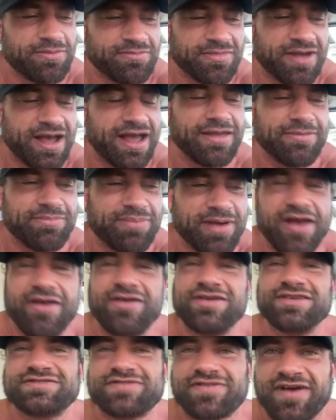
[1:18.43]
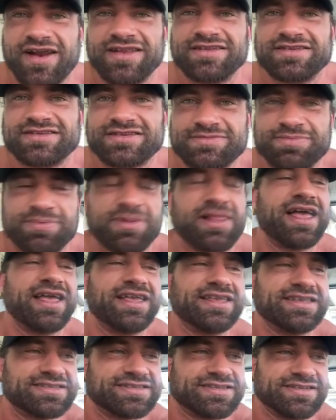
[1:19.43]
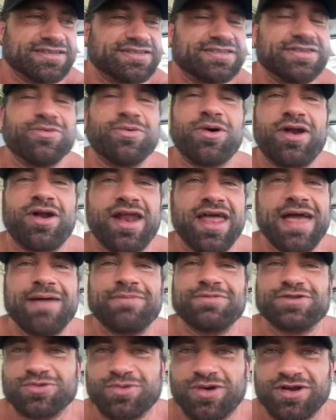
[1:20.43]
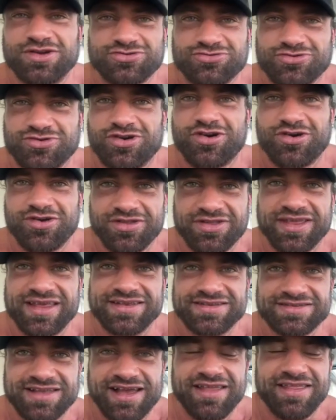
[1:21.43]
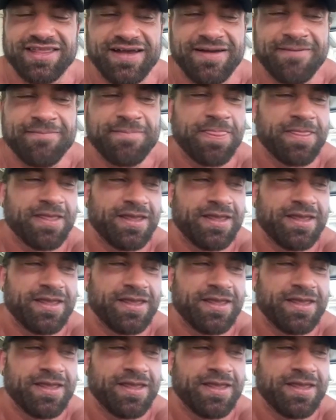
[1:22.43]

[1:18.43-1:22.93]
my parents' friend's place until 1 a.m. to watch Raw and things like that.